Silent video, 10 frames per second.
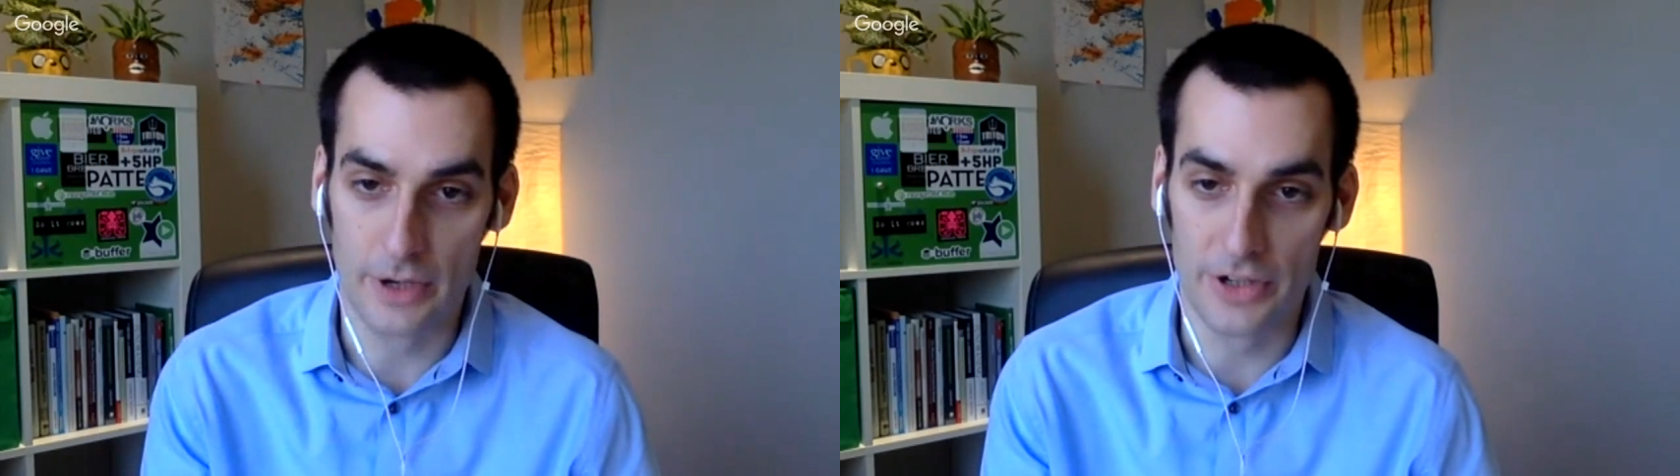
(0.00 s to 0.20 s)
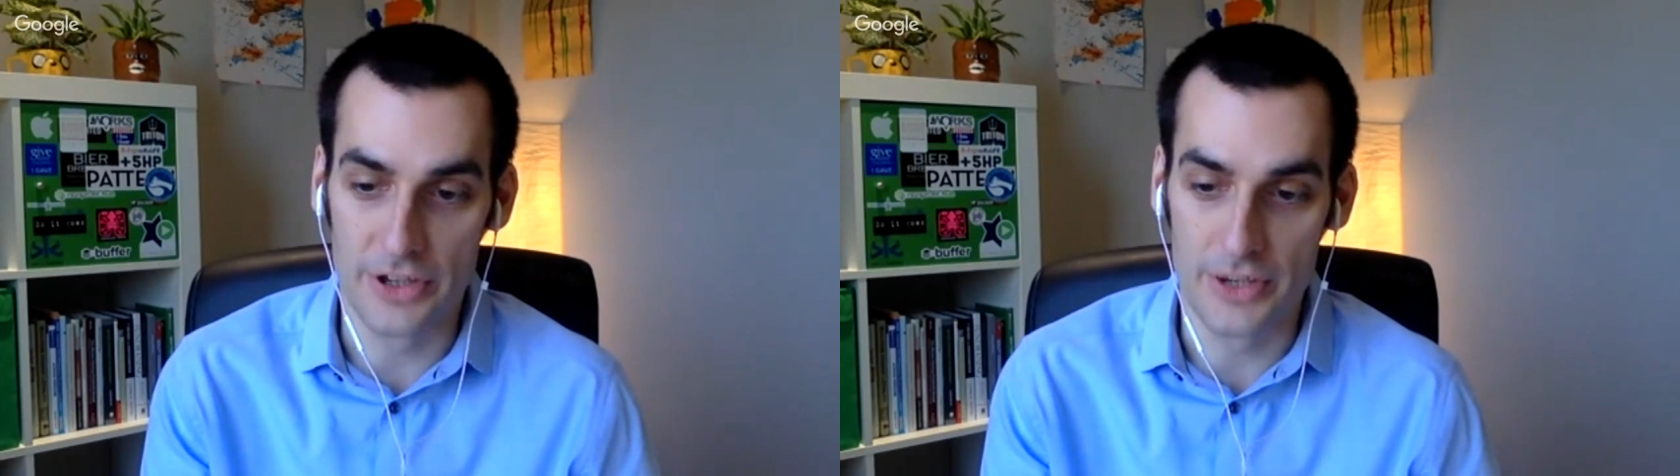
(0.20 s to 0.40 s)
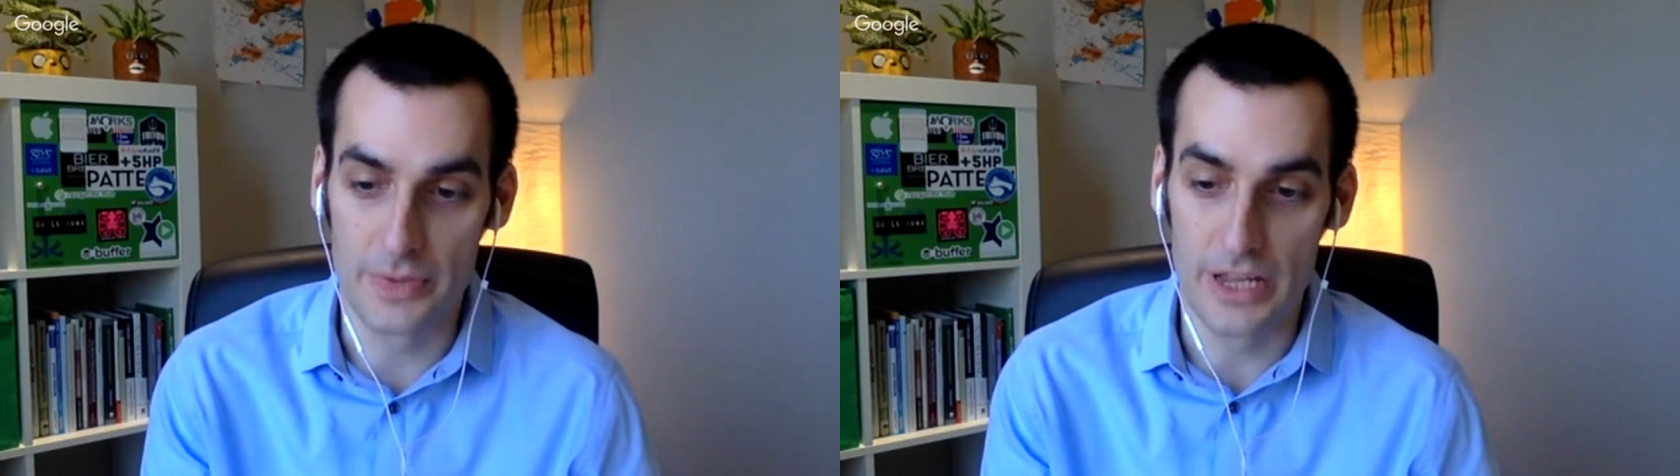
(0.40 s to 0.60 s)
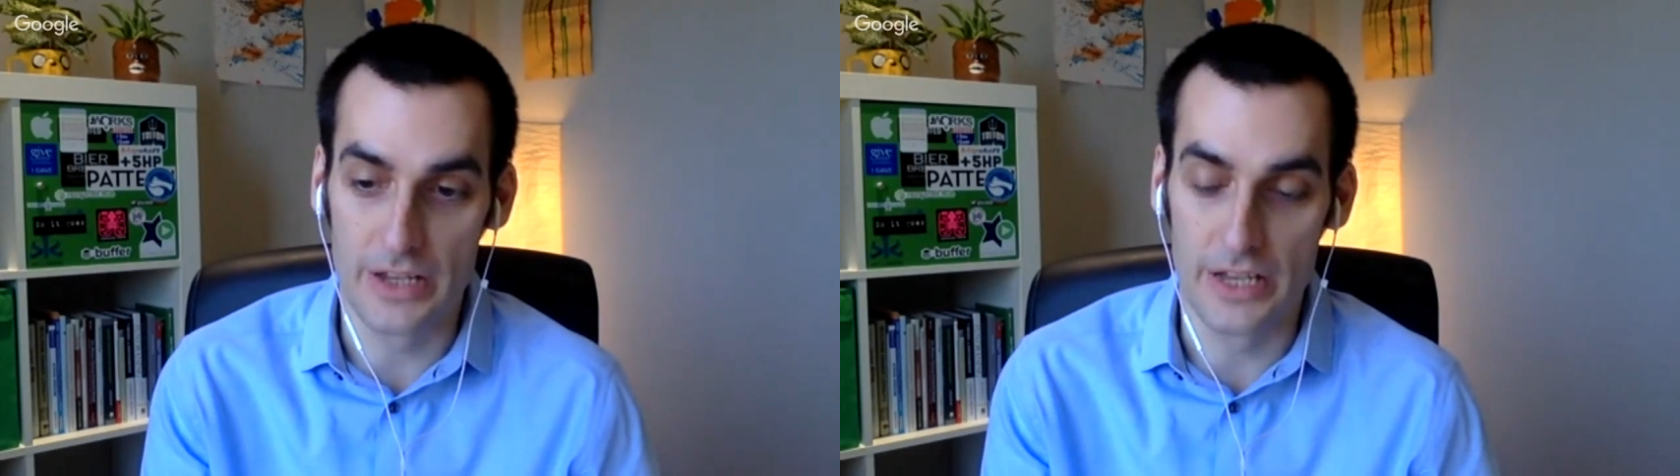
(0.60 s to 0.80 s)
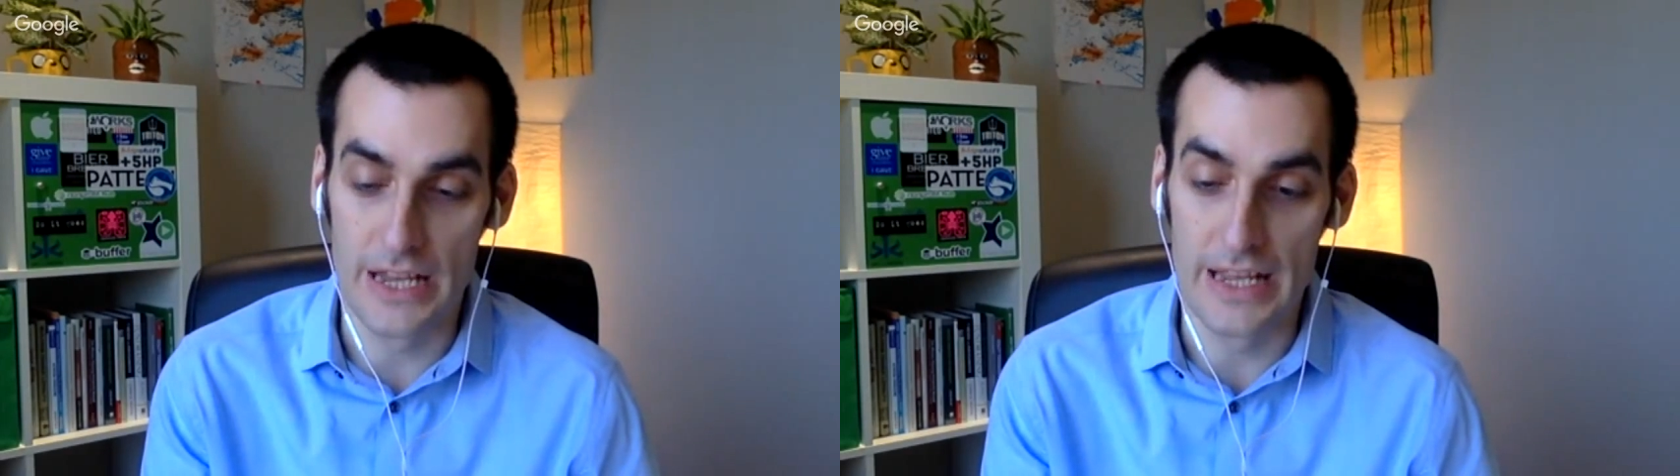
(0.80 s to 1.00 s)

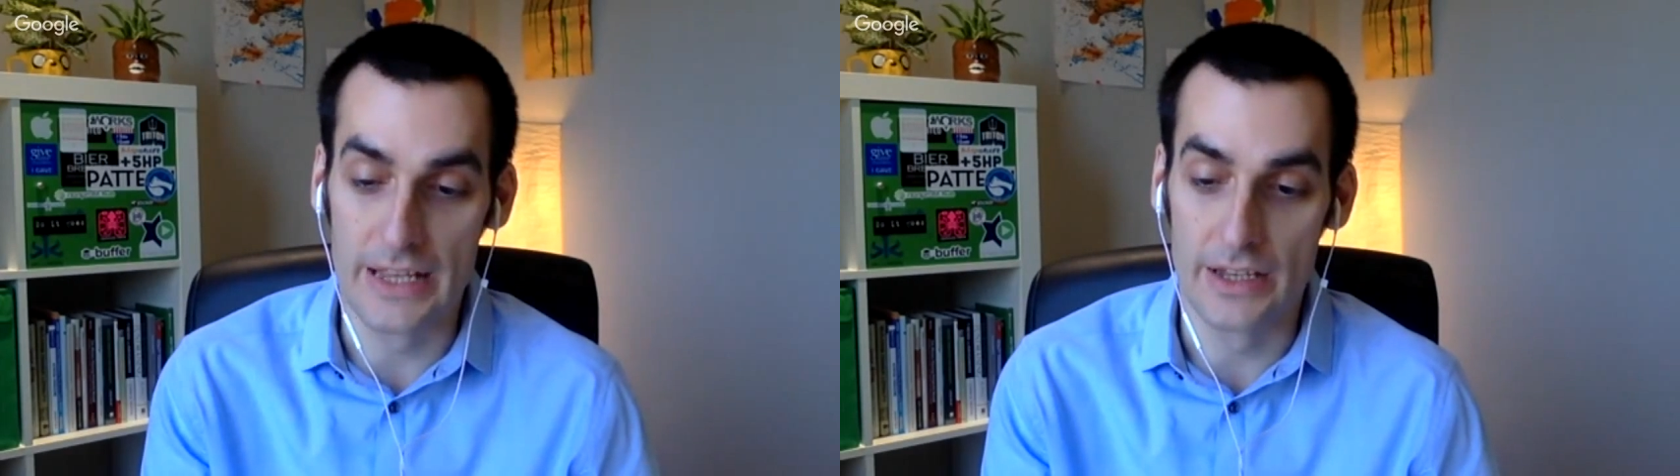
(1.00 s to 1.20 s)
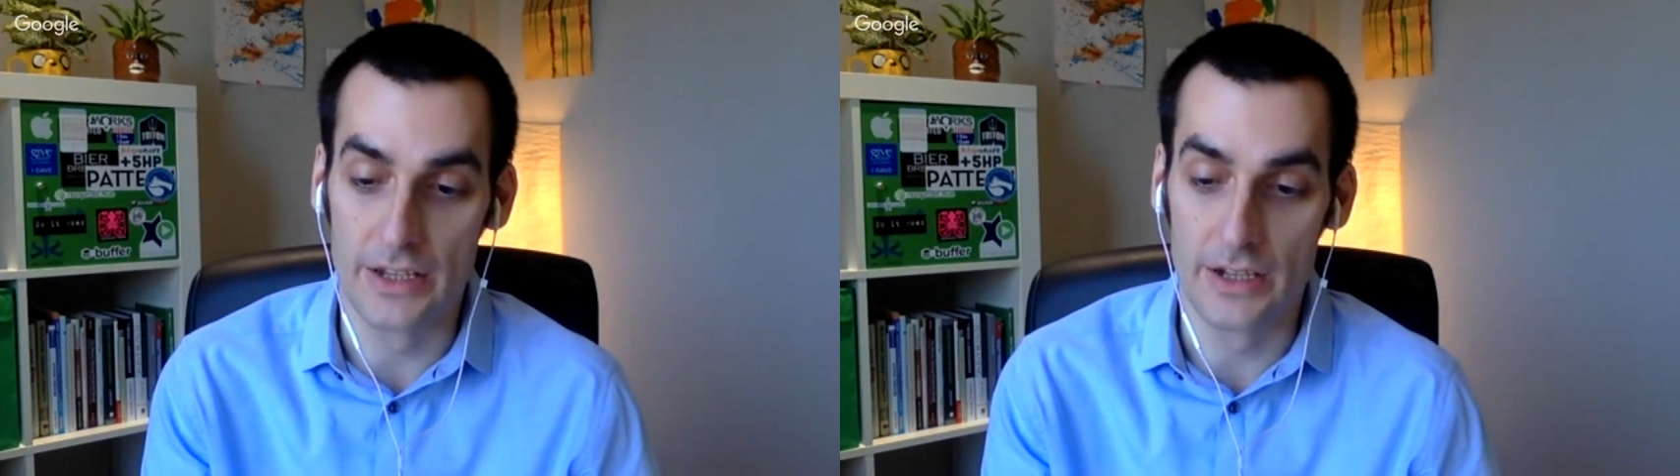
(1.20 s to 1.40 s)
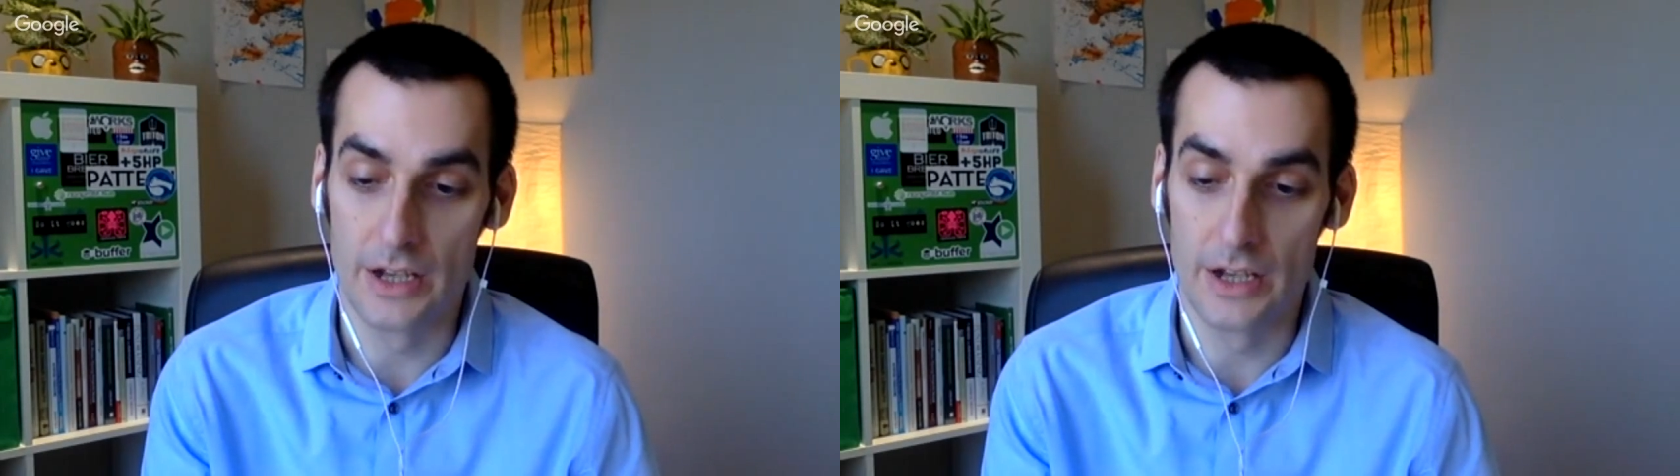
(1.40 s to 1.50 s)
participant in